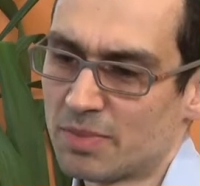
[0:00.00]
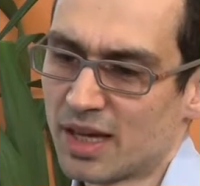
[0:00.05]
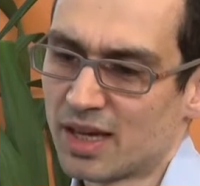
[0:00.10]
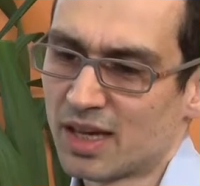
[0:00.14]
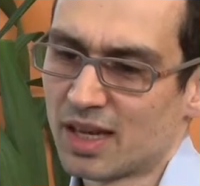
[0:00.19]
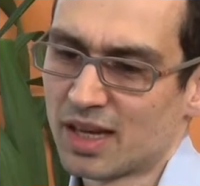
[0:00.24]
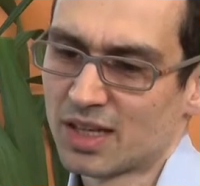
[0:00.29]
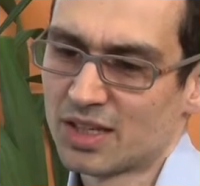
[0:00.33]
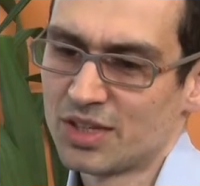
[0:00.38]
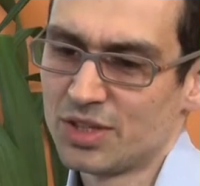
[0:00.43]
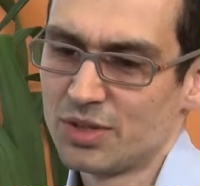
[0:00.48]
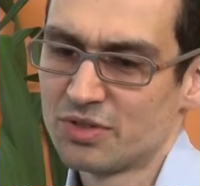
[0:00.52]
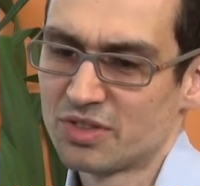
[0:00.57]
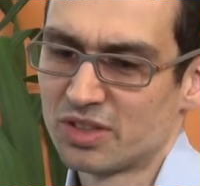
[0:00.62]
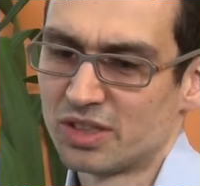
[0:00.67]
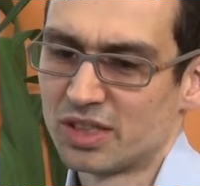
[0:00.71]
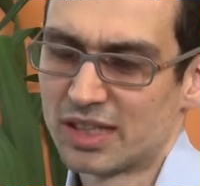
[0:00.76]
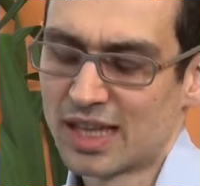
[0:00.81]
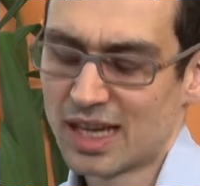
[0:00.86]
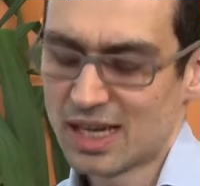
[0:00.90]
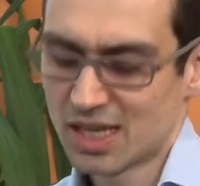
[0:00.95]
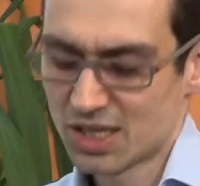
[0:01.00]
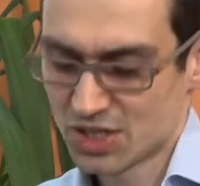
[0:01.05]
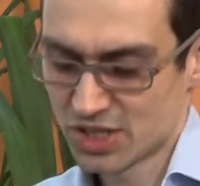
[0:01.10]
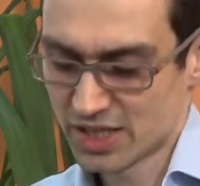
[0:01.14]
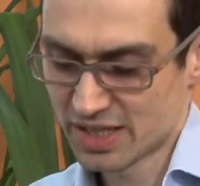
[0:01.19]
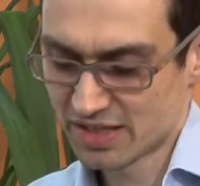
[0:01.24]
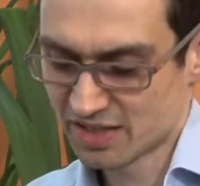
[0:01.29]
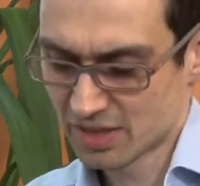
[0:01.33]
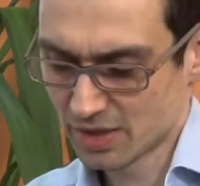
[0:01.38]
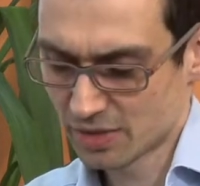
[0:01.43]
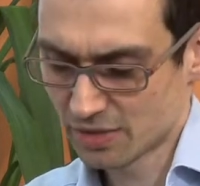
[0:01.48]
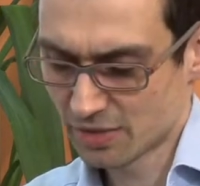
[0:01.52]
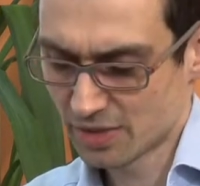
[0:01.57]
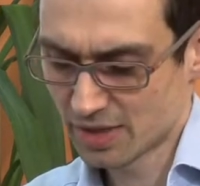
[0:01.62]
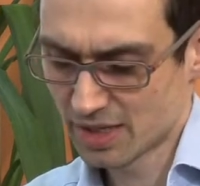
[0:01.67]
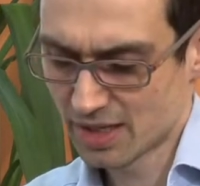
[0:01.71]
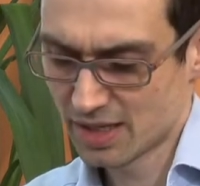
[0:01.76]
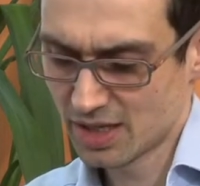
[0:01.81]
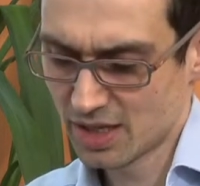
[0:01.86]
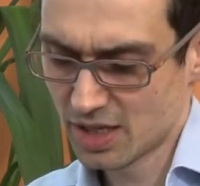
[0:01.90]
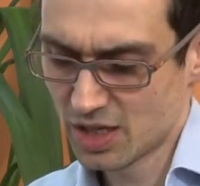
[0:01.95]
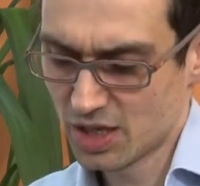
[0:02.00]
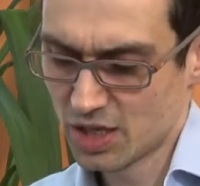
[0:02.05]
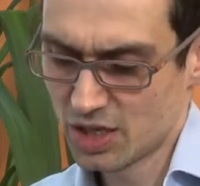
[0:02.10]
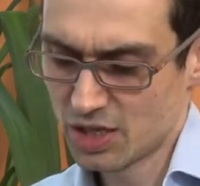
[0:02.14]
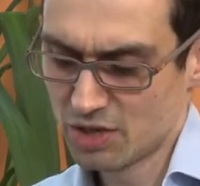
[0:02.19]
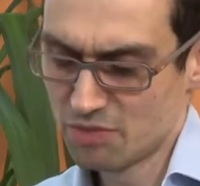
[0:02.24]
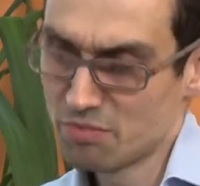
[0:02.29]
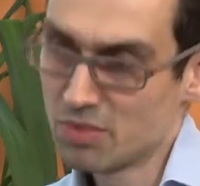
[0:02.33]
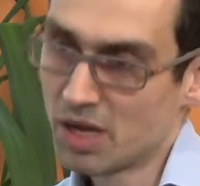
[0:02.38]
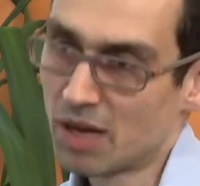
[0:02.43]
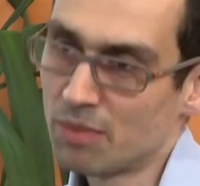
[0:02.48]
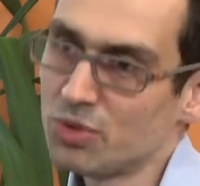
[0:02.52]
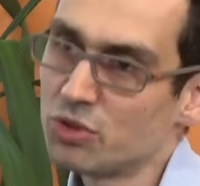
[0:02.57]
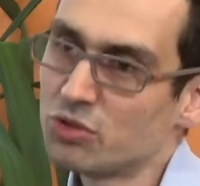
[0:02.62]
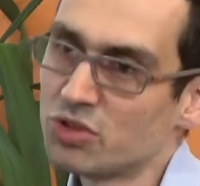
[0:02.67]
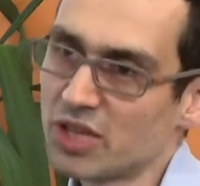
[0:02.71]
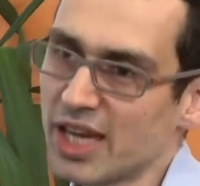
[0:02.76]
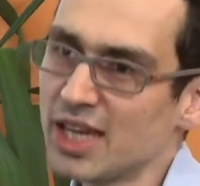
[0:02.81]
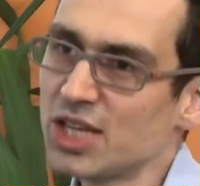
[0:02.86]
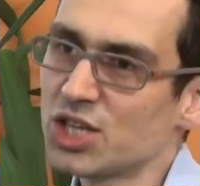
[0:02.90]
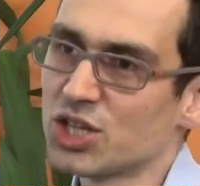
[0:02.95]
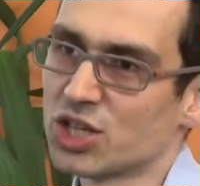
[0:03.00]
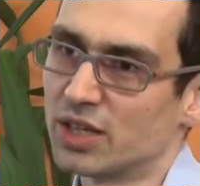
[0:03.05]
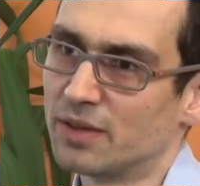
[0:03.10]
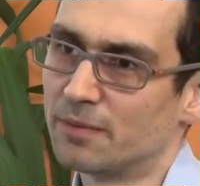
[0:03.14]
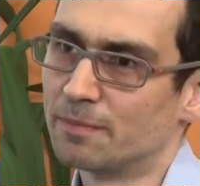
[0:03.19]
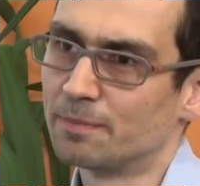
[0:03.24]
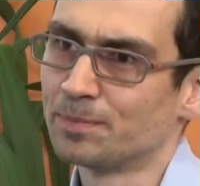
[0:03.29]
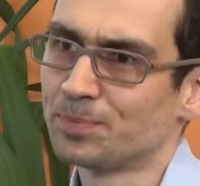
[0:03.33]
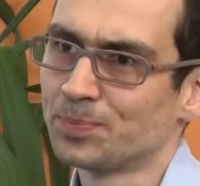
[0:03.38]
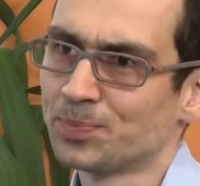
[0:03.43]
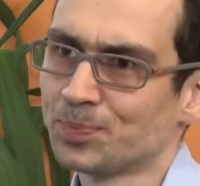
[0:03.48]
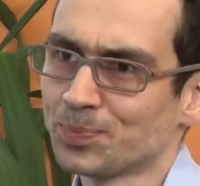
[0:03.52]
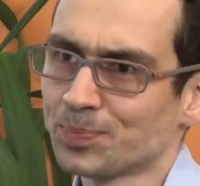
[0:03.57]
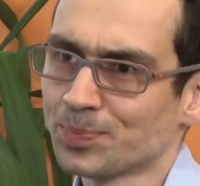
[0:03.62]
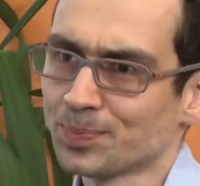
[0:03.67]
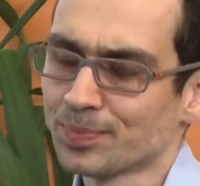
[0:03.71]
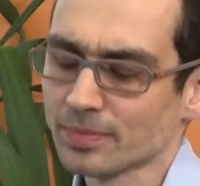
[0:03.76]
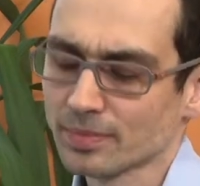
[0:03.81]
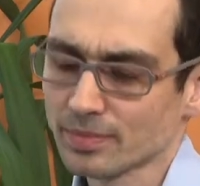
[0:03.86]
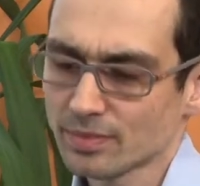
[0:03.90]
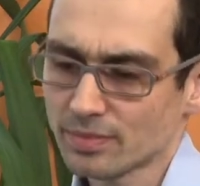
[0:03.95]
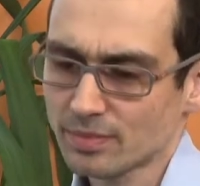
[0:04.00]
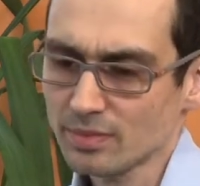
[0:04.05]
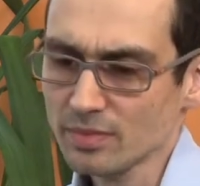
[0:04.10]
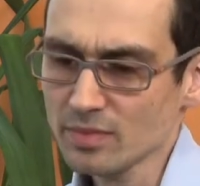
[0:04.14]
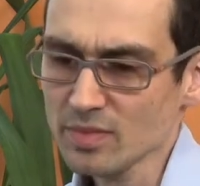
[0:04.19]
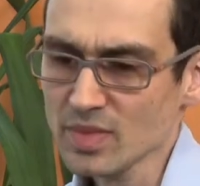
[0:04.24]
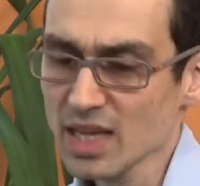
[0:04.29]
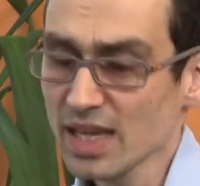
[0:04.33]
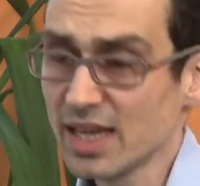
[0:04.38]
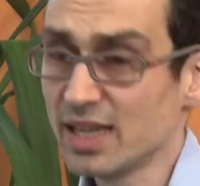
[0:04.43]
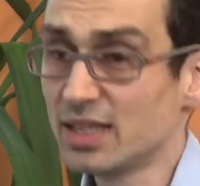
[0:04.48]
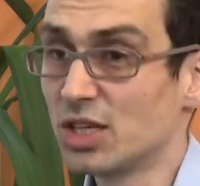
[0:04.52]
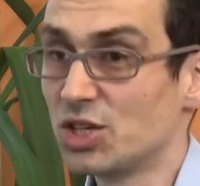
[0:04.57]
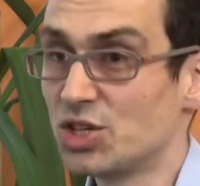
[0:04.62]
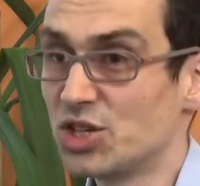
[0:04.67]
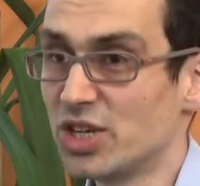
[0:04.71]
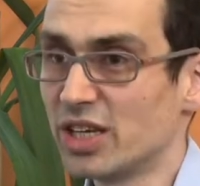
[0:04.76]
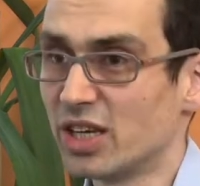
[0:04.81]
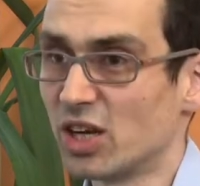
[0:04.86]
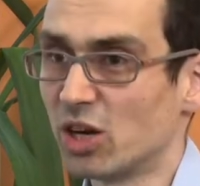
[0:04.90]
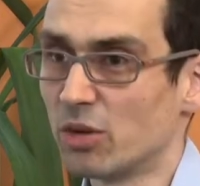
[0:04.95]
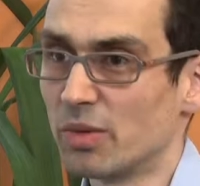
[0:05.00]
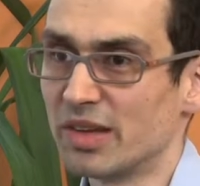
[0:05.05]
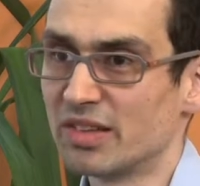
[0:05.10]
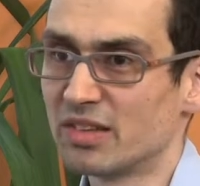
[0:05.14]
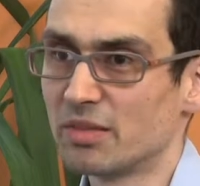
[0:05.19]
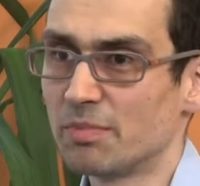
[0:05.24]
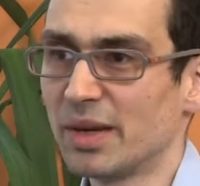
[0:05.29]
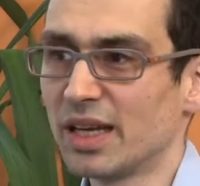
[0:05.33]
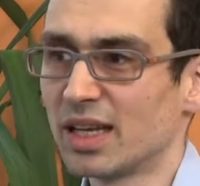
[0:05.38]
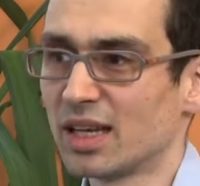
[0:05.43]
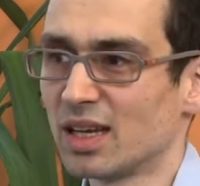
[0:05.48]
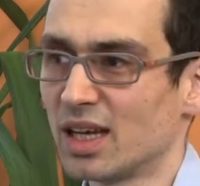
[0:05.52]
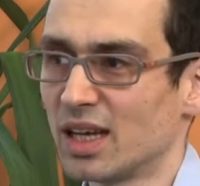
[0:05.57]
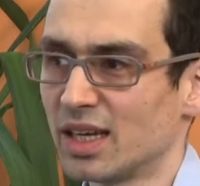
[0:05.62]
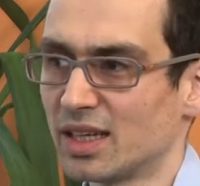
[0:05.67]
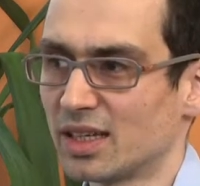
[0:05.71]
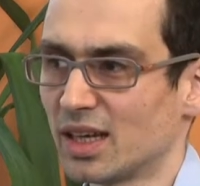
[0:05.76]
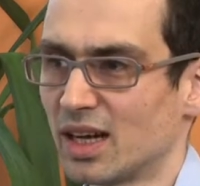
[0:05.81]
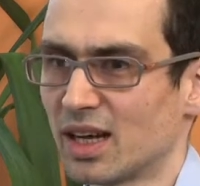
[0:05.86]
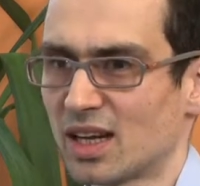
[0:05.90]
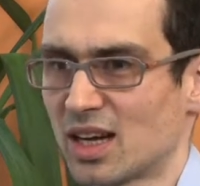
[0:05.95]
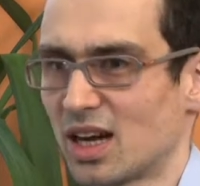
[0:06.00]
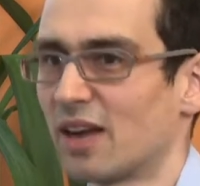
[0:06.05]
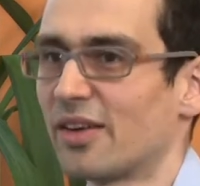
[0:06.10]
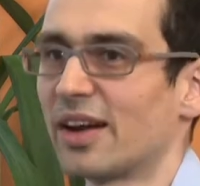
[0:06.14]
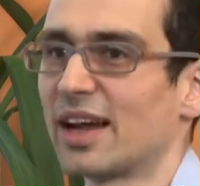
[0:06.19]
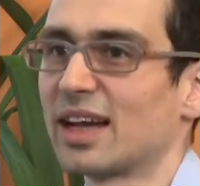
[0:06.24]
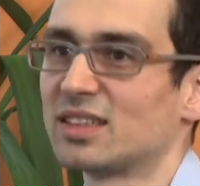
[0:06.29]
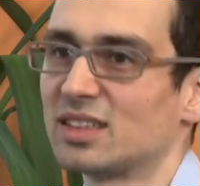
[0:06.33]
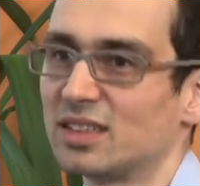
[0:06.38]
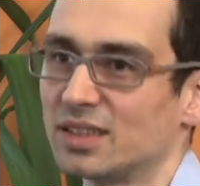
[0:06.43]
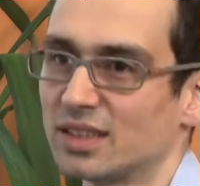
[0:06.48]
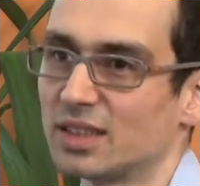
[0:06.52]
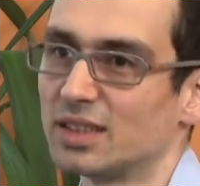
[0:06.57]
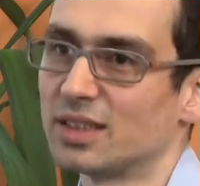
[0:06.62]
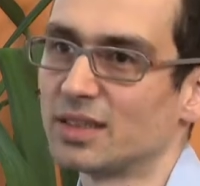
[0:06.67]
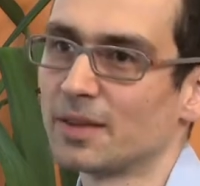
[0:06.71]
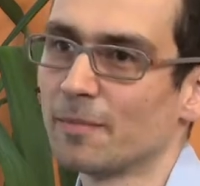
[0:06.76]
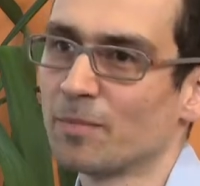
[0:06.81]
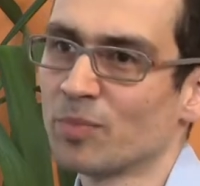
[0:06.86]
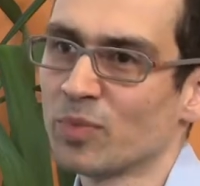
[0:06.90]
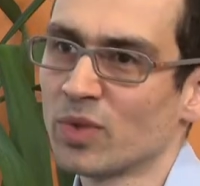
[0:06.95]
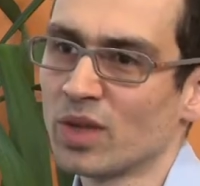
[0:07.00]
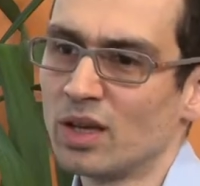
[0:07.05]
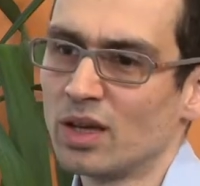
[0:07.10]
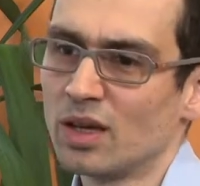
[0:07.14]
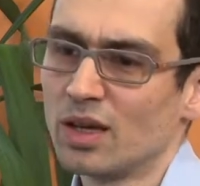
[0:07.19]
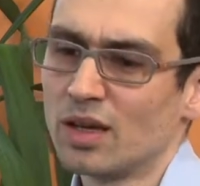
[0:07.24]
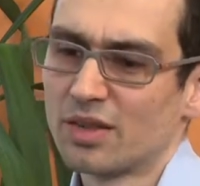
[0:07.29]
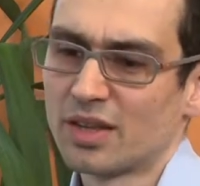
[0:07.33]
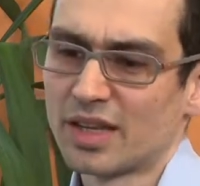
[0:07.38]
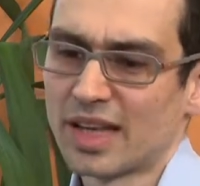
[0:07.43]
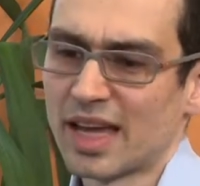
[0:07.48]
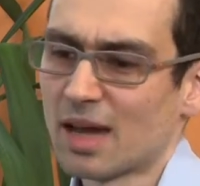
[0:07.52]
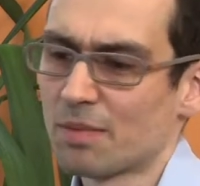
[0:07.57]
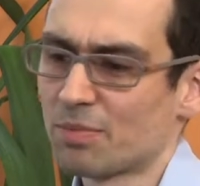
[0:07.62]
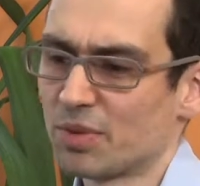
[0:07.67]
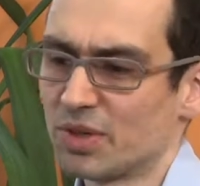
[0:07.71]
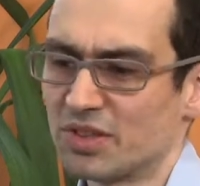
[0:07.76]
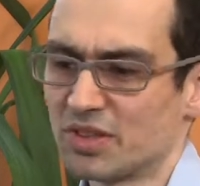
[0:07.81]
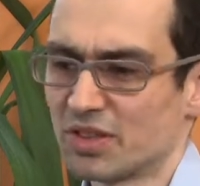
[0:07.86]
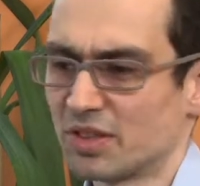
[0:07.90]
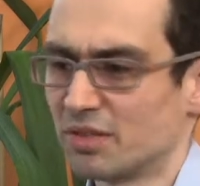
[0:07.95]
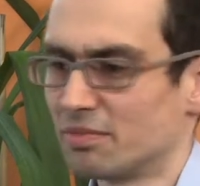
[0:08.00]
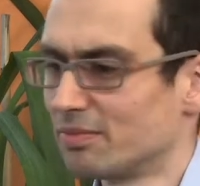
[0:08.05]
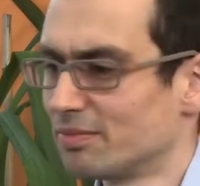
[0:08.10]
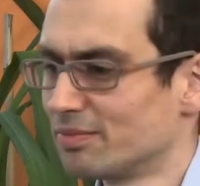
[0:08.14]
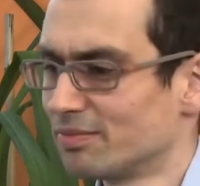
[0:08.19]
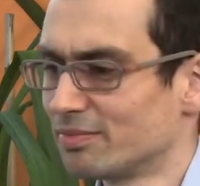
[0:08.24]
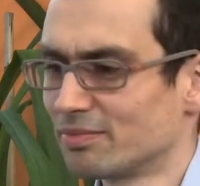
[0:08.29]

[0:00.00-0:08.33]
better, I can use an analogy. So a mutation in the genome is a bit like a car accident that happens on